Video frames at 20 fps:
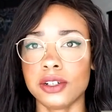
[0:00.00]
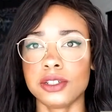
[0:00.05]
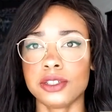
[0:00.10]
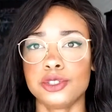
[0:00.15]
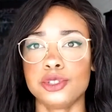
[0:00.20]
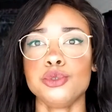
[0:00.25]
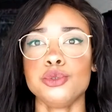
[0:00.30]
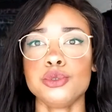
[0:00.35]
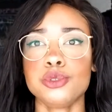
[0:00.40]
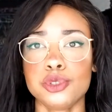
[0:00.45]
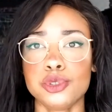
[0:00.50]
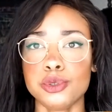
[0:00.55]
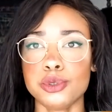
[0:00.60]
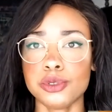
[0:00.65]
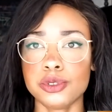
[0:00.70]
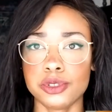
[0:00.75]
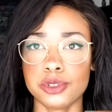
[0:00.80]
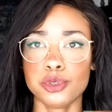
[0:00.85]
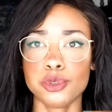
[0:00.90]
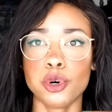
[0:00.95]
to
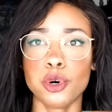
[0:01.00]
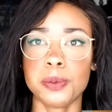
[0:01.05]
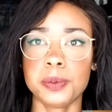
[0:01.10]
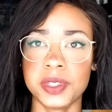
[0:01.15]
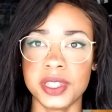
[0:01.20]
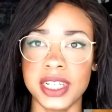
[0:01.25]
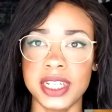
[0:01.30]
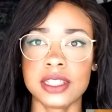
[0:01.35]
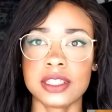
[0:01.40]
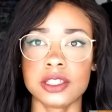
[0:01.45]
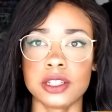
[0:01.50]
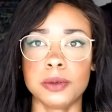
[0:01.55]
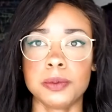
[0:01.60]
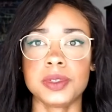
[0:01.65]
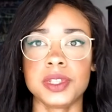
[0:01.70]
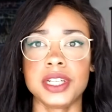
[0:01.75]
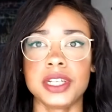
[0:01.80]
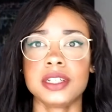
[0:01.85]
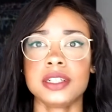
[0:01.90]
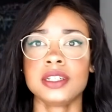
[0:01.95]
to to obtain
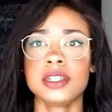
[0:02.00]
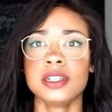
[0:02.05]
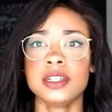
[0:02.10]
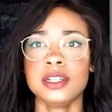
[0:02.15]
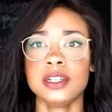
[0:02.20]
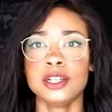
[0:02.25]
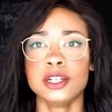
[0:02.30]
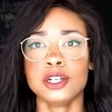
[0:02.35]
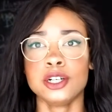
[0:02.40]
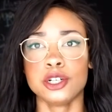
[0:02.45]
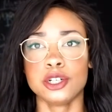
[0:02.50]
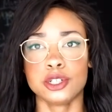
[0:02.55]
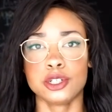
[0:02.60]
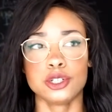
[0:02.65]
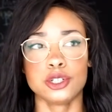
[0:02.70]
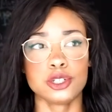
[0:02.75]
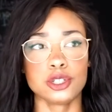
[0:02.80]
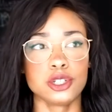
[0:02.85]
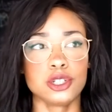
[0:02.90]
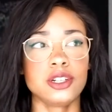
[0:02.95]
something
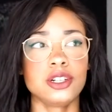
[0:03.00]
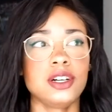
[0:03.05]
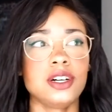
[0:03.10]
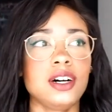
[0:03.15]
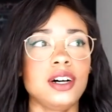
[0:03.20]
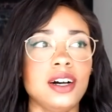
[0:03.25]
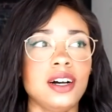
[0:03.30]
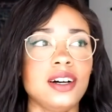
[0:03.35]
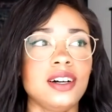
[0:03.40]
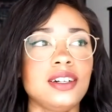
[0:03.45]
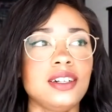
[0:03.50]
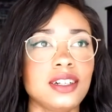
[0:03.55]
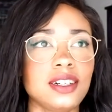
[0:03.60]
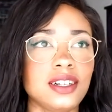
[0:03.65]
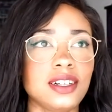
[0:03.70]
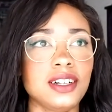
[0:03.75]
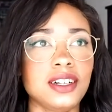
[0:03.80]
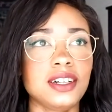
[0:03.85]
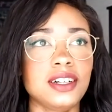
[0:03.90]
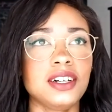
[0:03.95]
uh,
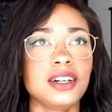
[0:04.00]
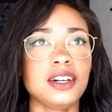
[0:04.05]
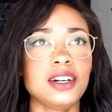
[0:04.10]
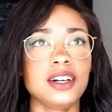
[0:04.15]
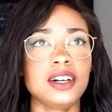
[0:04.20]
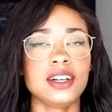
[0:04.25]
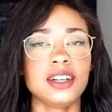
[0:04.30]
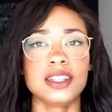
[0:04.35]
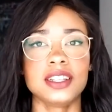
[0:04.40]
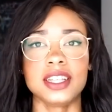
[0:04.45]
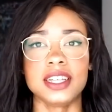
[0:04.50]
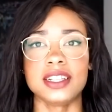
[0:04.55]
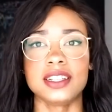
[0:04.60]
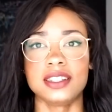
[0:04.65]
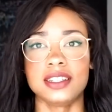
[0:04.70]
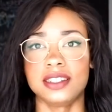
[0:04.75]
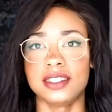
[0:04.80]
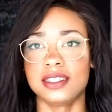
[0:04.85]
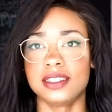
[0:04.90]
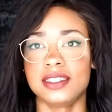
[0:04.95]

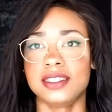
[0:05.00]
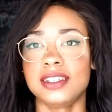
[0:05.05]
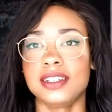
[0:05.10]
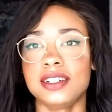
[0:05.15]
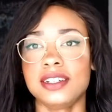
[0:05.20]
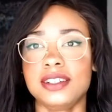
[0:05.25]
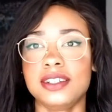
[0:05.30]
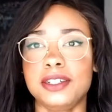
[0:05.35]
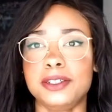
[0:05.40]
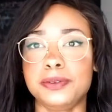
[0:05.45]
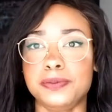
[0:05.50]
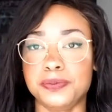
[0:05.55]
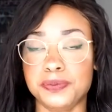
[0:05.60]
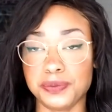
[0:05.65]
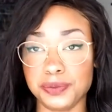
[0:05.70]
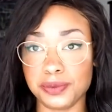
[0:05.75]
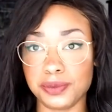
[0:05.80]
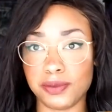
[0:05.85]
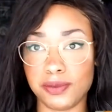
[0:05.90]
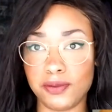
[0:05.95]
that um,
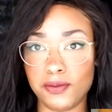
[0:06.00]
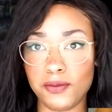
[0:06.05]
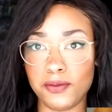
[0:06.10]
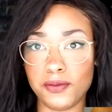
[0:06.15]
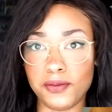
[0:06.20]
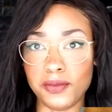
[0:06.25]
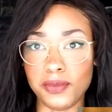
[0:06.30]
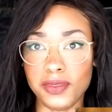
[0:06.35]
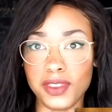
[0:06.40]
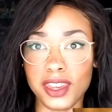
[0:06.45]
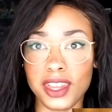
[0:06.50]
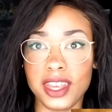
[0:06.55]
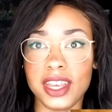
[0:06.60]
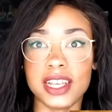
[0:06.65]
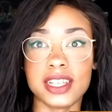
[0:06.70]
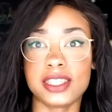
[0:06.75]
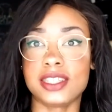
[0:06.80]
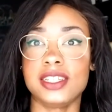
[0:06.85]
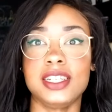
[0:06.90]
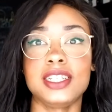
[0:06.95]

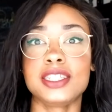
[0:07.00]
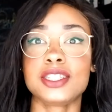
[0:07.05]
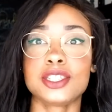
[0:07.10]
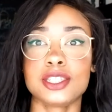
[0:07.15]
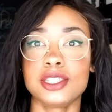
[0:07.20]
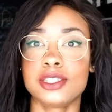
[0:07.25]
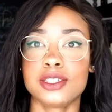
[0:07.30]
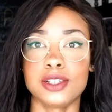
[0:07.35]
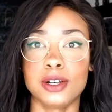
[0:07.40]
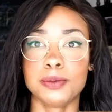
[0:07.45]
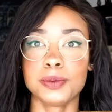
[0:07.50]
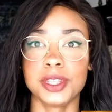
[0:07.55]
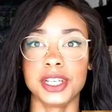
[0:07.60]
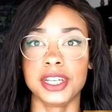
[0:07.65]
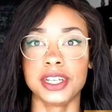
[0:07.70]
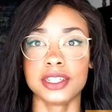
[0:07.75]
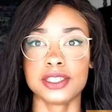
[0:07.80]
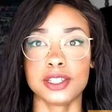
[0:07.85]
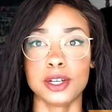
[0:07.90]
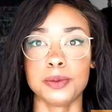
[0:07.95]
is is
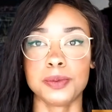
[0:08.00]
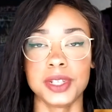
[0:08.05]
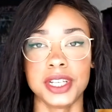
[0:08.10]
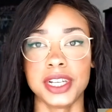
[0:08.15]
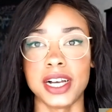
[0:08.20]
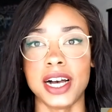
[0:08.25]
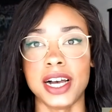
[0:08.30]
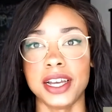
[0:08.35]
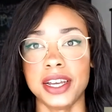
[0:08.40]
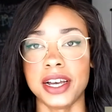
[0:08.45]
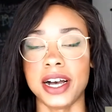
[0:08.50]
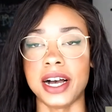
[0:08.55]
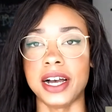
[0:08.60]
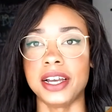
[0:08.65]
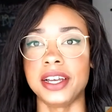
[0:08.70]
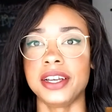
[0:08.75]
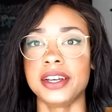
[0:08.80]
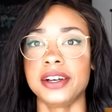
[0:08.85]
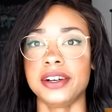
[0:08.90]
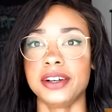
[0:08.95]
something something I
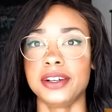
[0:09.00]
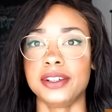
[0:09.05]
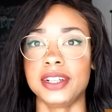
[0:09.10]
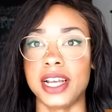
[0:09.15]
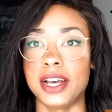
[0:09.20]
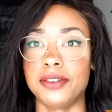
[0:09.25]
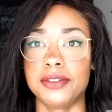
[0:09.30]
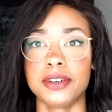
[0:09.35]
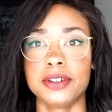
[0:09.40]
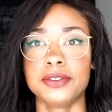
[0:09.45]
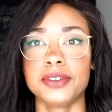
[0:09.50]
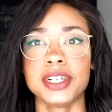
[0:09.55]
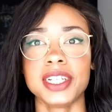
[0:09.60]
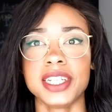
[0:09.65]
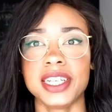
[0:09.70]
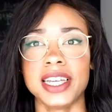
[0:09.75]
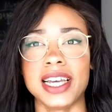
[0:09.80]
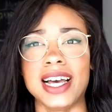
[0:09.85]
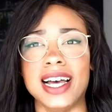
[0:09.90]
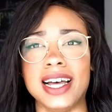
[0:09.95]
I uh, never
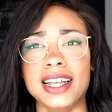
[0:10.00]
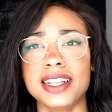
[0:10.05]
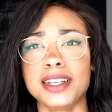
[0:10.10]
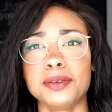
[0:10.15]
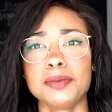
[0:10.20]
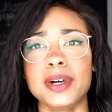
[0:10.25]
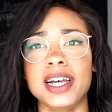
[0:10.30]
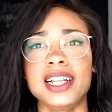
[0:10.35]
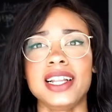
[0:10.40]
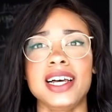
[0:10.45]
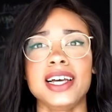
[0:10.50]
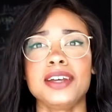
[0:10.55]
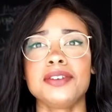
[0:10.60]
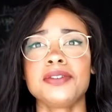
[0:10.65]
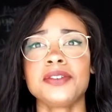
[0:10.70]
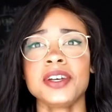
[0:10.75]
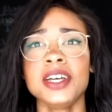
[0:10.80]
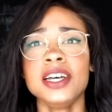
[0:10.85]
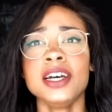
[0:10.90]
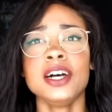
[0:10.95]
really had in my
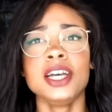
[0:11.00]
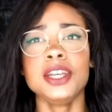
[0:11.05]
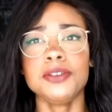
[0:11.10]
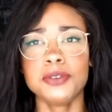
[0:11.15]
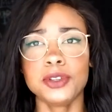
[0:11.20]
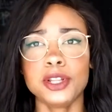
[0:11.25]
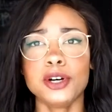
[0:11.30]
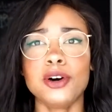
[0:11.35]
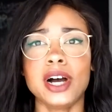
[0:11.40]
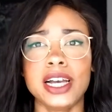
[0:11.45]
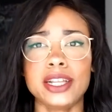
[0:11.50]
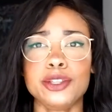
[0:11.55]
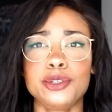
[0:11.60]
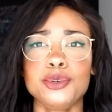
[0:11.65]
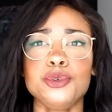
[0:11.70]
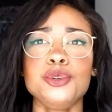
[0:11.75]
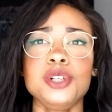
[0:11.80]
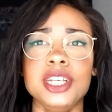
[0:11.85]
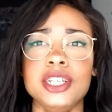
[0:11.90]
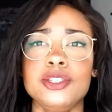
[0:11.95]
life. Even though I
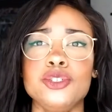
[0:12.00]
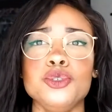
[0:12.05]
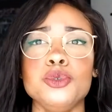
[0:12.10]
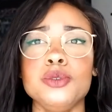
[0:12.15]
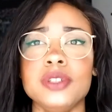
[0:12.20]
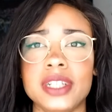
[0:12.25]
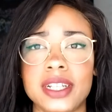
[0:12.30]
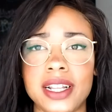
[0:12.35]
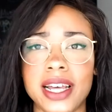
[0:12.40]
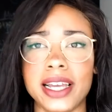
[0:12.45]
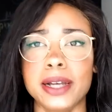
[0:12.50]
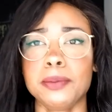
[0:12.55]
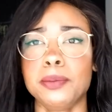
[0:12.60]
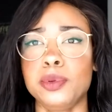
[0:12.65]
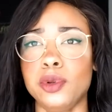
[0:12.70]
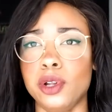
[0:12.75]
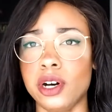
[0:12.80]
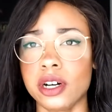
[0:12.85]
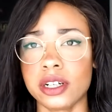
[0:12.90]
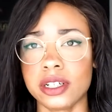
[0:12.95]
do need to like
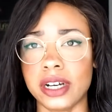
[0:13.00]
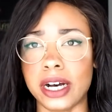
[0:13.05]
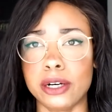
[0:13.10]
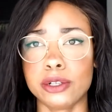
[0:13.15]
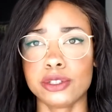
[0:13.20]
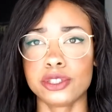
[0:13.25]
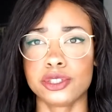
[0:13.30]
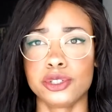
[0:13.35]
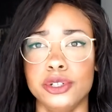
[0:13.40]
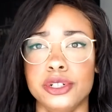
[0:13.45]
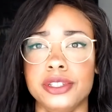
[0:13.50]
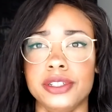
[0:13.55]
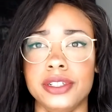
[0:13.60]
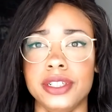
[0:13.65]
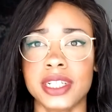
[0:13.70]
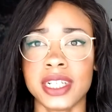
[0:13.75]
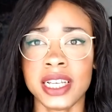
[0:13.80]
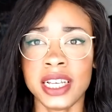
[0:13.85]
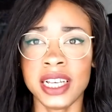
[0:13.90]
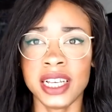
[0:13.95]
block out
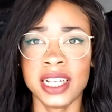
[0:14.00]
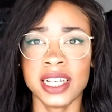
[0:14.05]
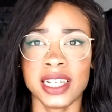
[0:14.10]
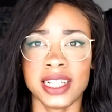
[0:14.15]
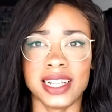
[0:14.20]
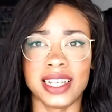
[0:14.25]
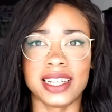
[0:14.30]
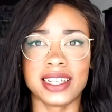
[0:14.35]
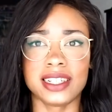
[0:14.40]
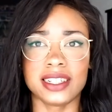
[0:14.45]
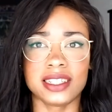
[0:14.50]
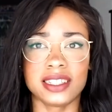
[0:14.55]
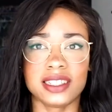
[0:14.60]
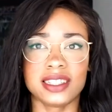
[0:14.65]
certain like